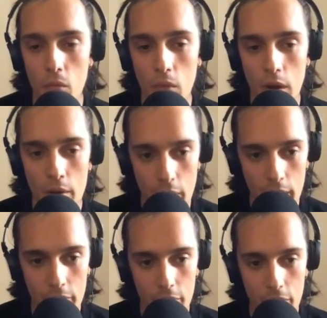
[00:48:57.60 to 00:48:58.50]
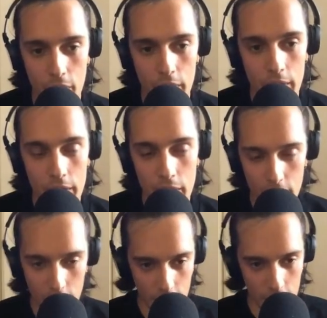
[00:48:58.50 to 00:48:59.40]
arrive in the
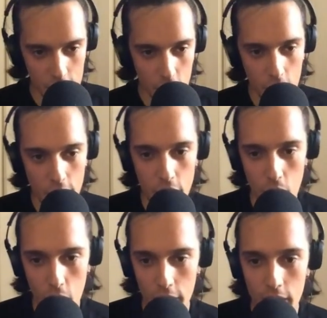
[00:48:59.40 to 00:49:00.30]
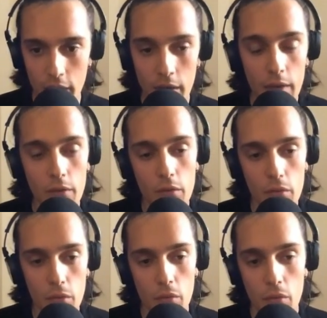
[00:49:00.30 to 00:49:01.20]
organization where you're working
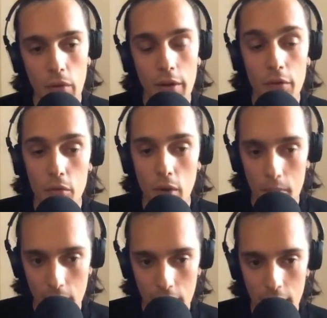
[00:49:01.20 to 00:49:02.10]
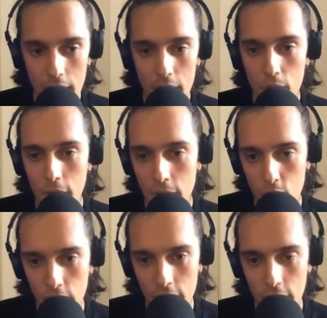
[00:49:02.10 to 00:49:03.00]
to apply the best
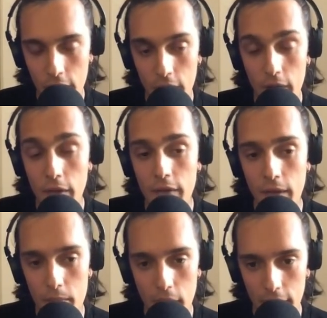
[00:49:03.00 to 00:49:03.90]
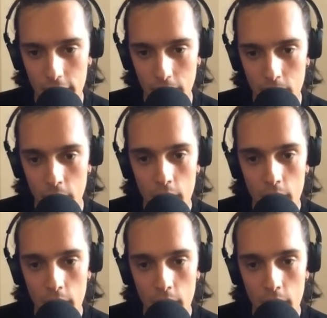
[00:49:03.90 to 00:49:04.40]
practices step by step,